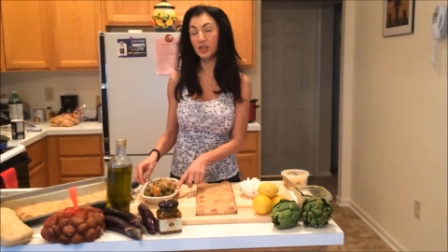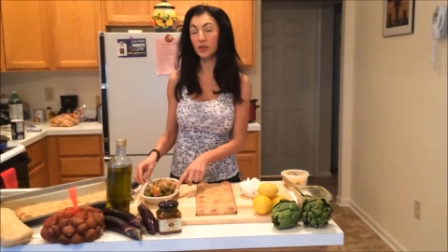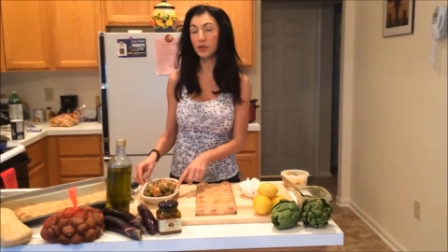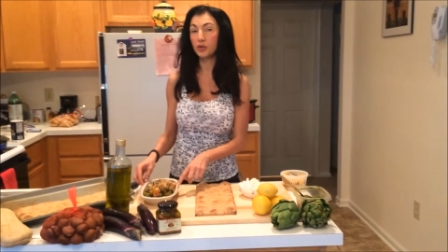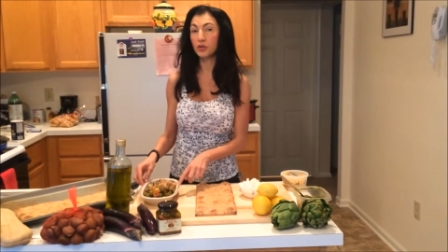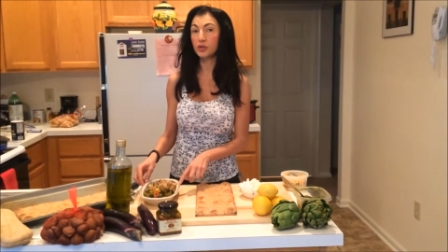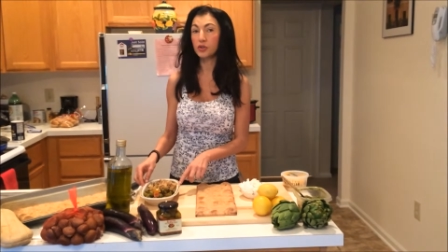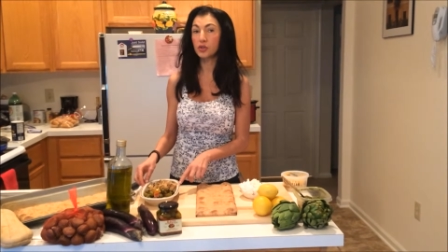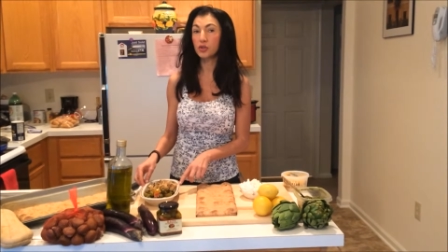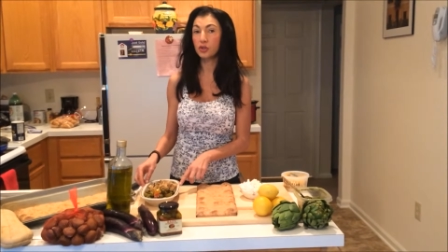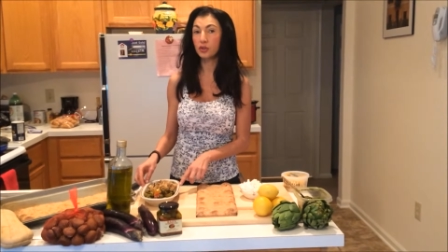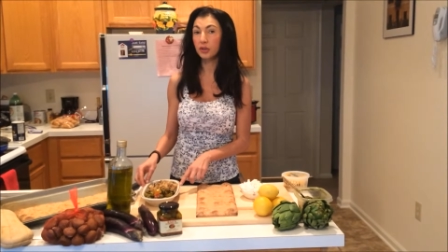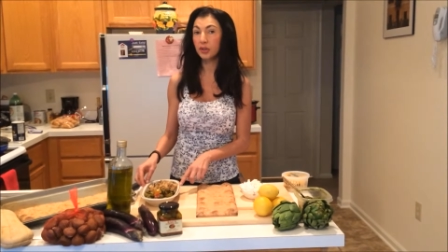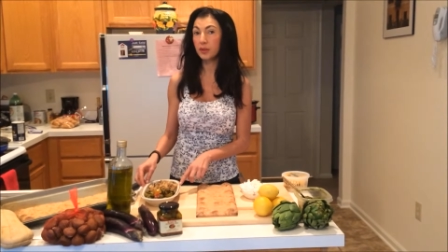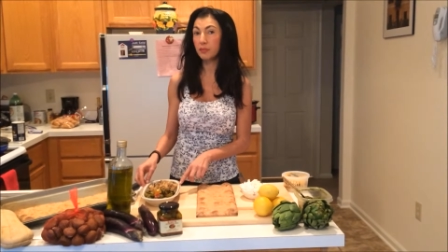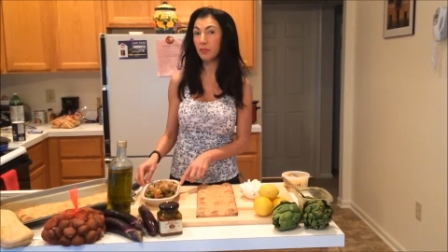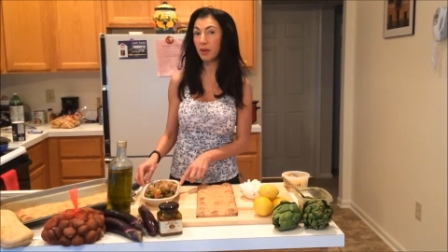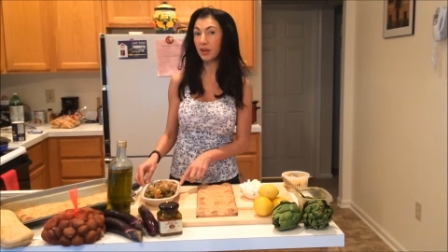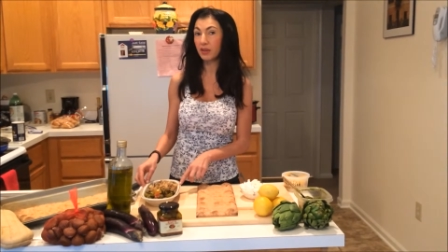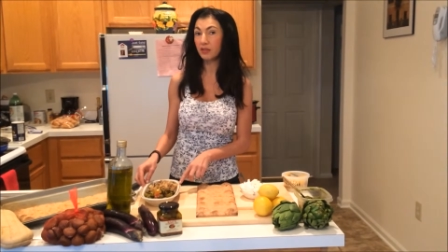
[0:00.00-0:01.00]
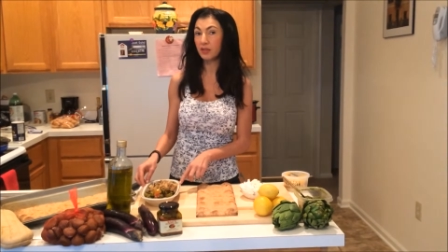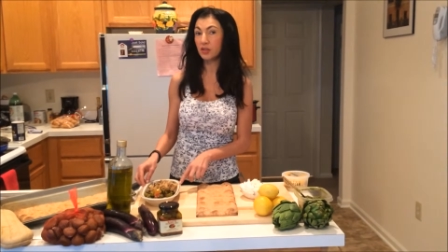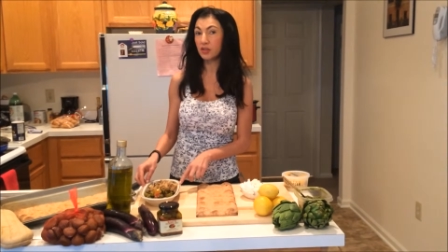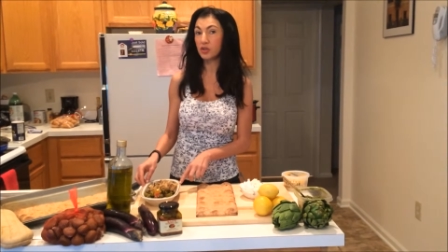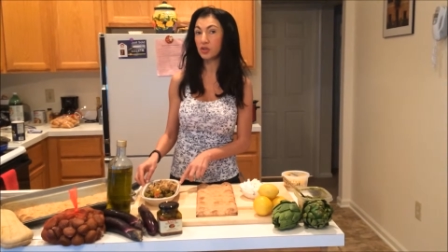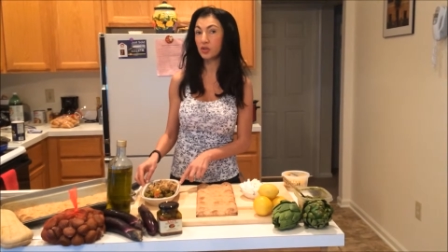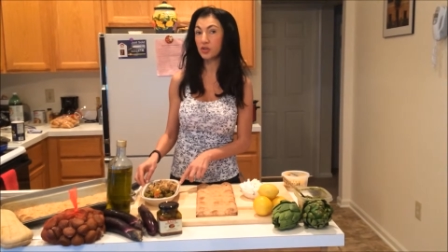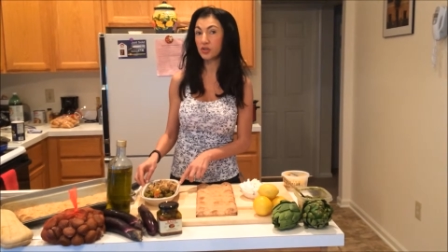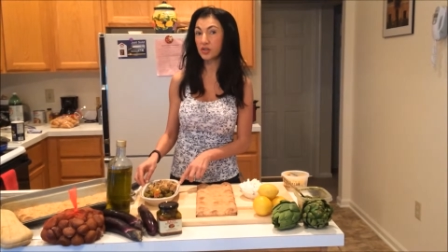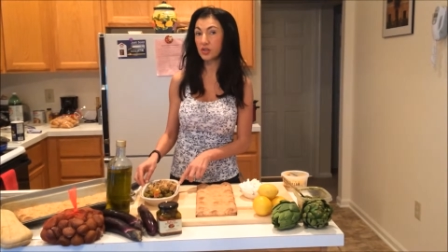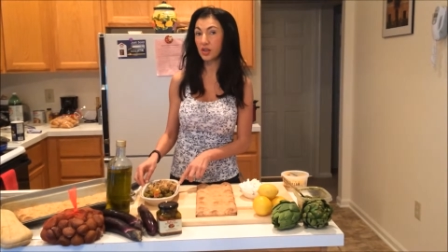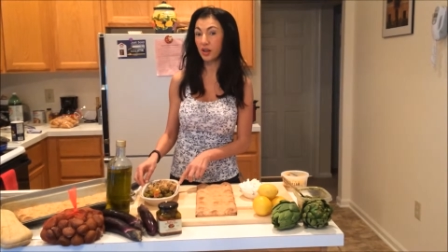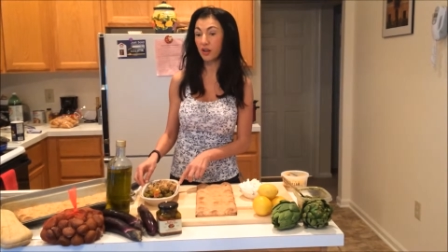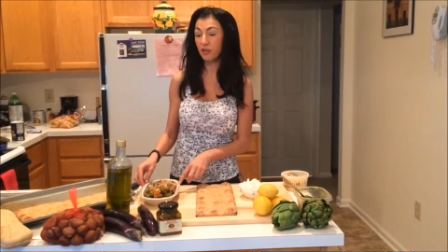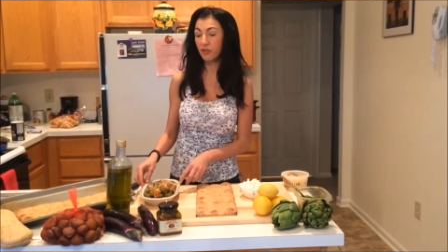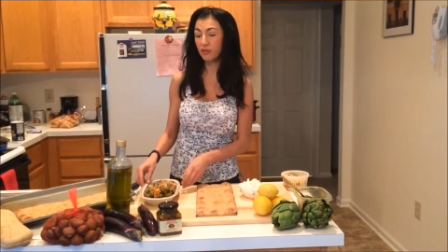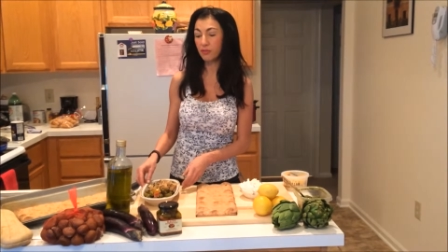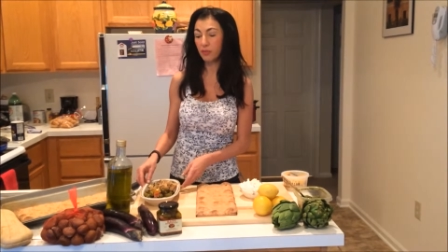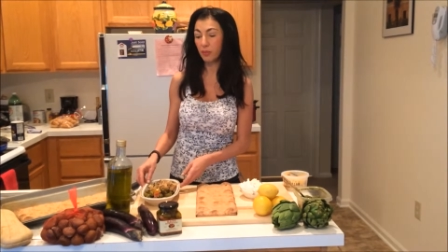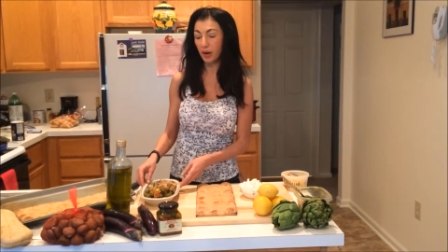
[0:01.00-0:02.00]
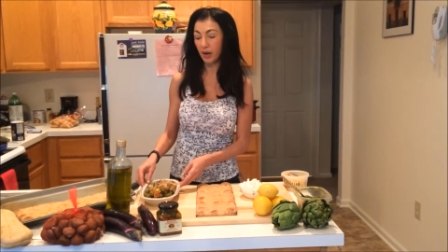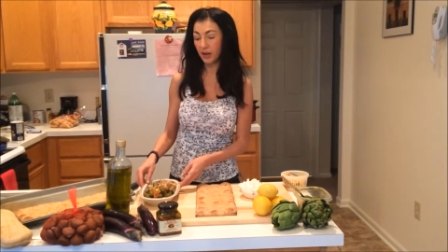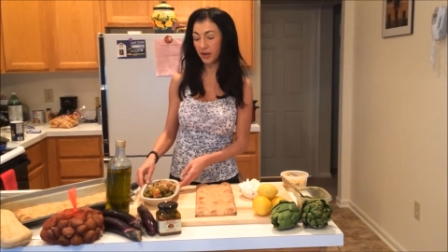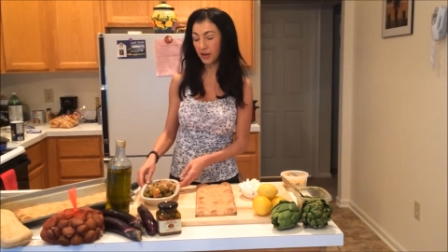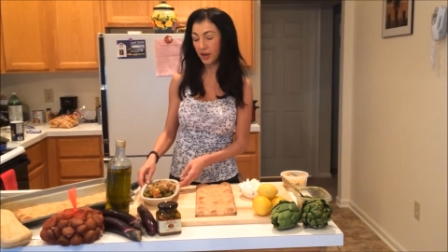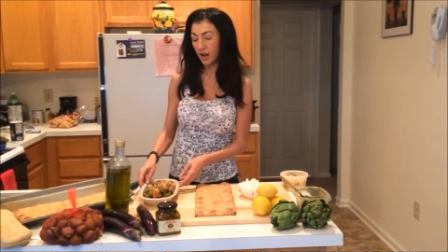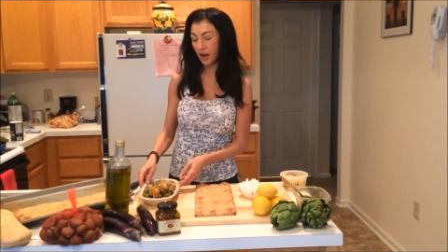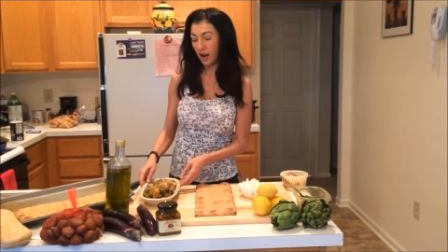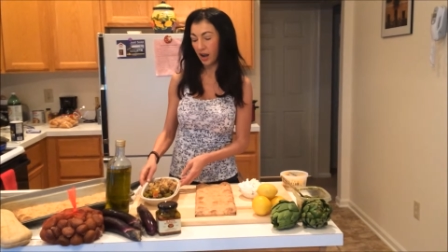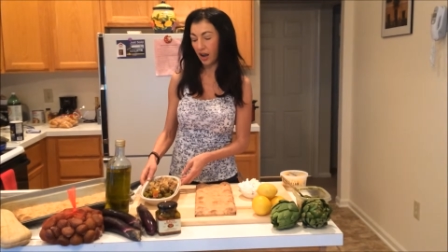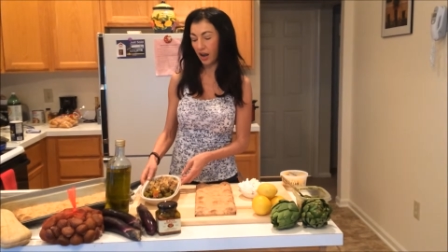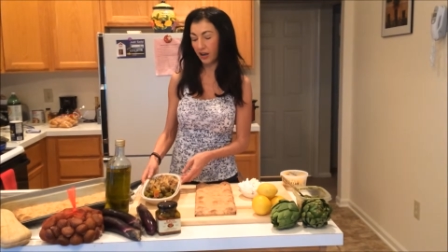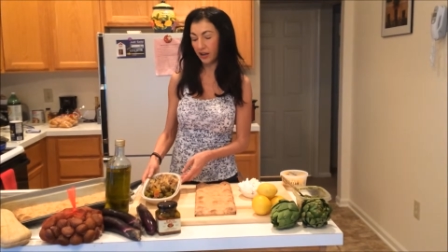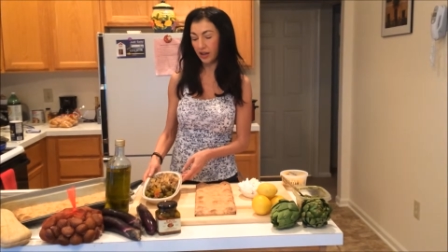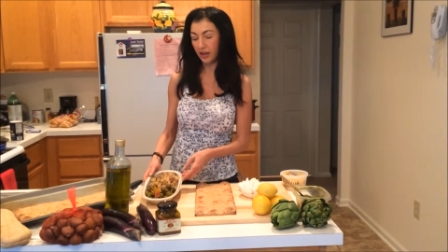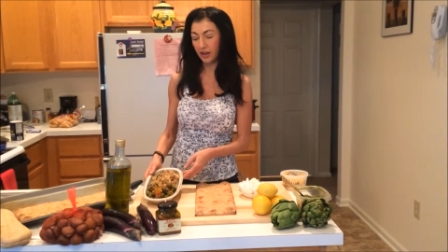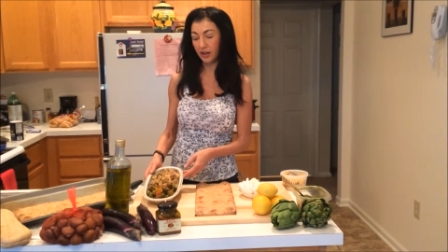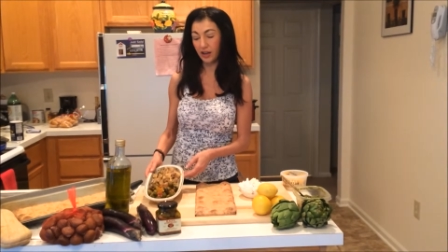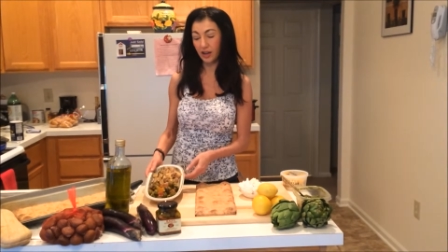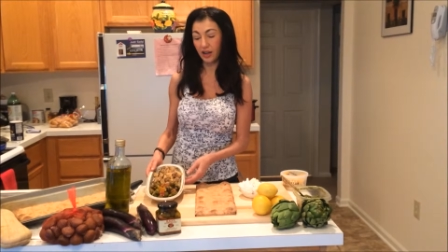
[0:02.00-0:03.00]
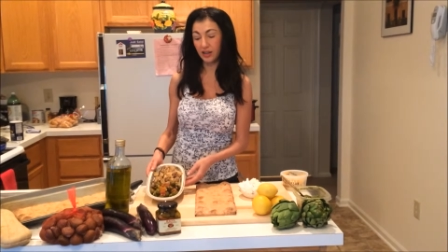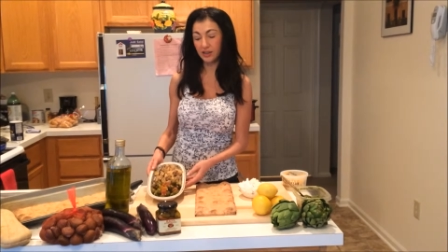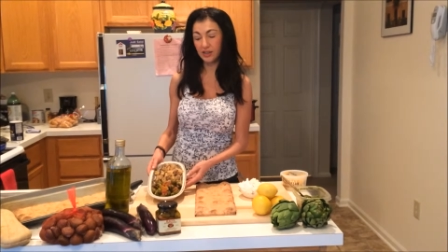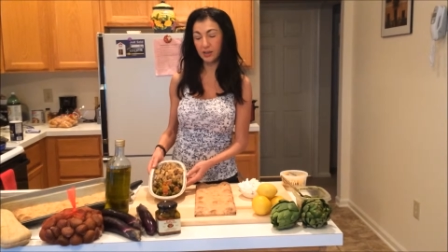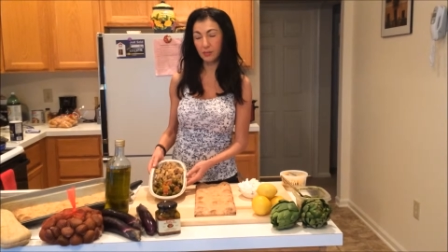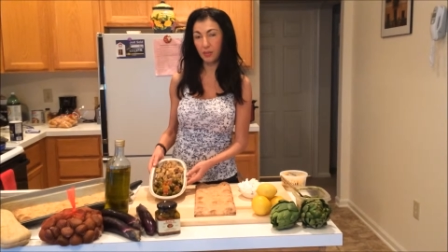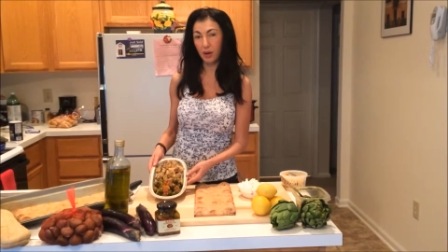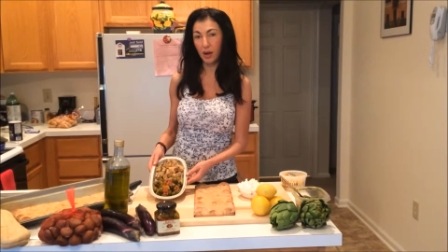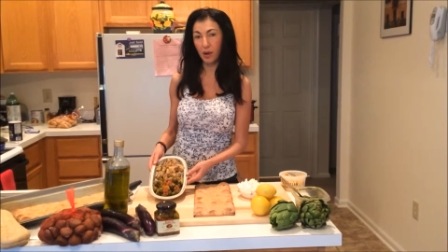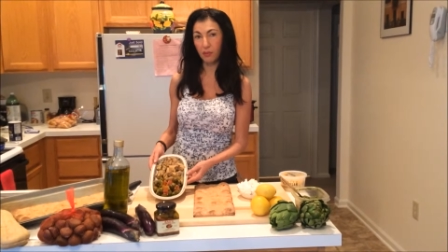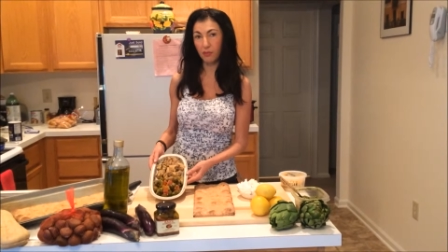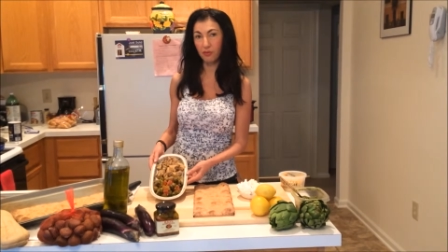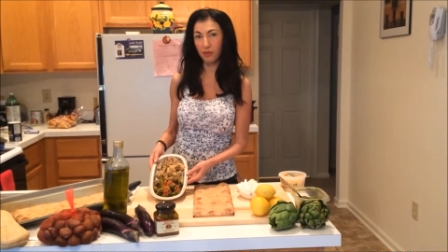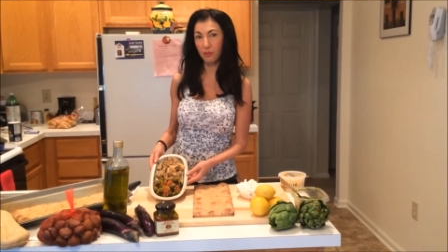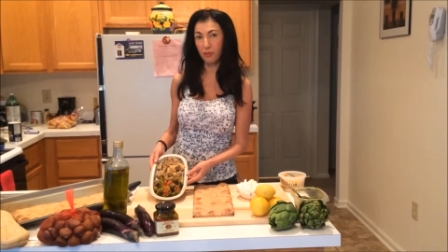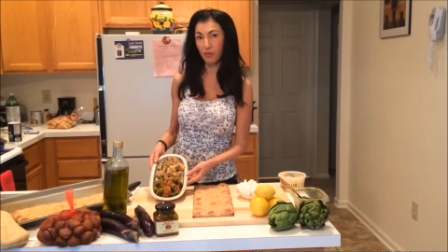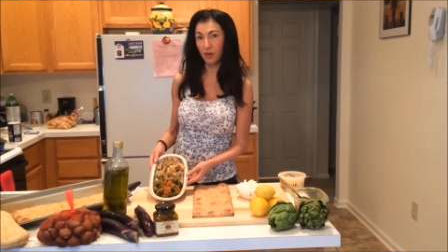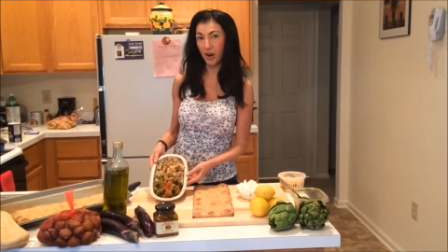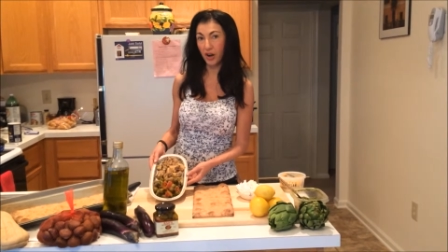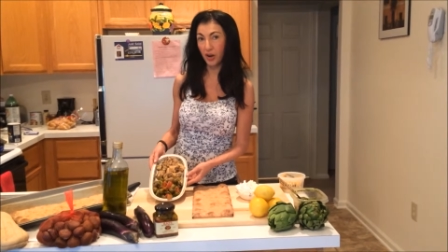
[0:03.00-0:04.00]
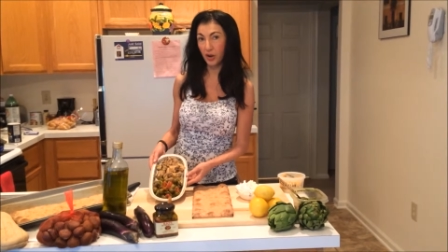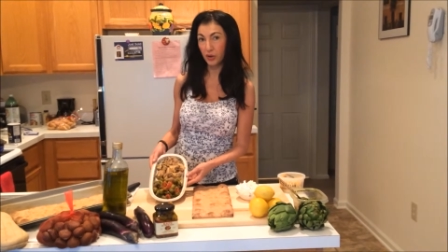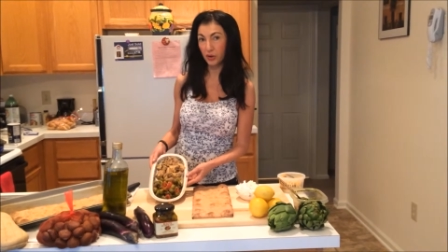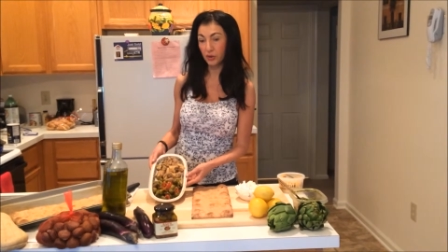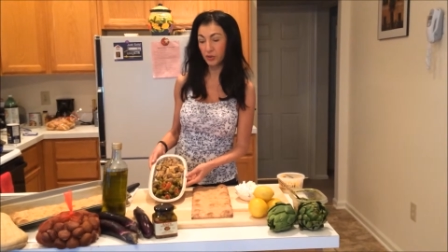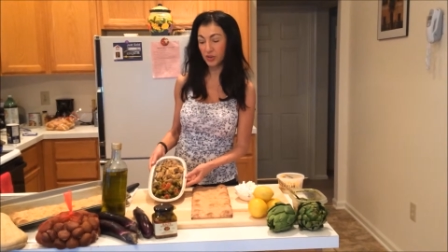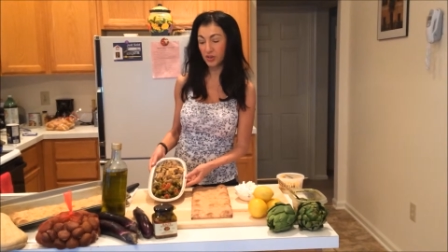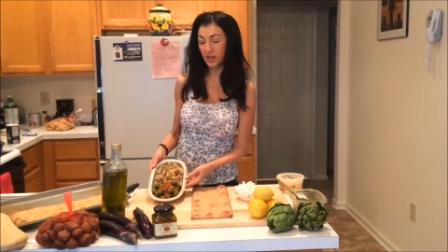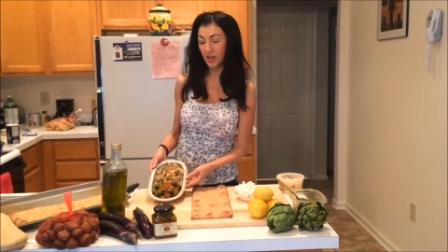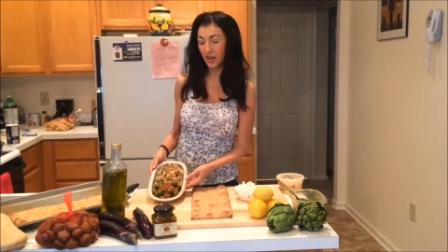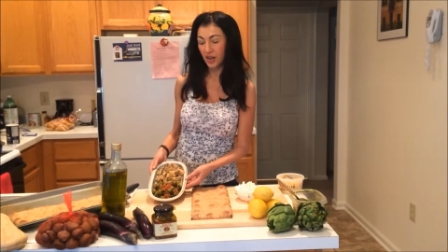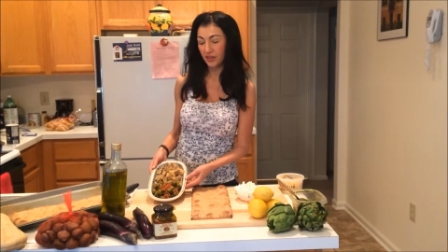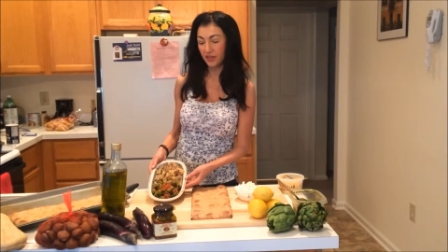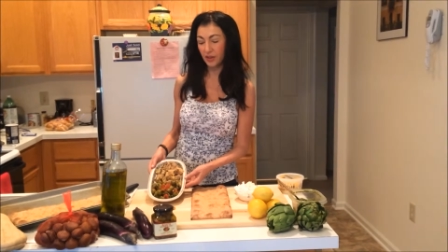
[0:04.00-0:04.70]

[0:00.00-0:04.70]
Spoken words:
Now you can certainly make these yourself, but I got some help from Rayo's.